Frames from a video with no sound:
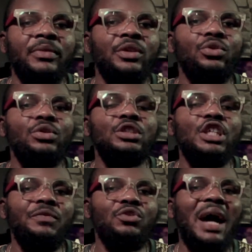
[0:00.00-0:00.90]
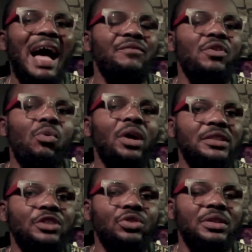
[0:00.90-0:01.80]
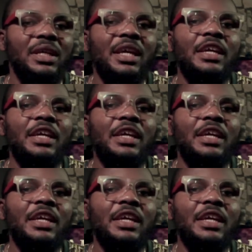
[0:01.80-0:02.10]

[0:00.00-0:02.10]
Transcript: So if you have a workstation,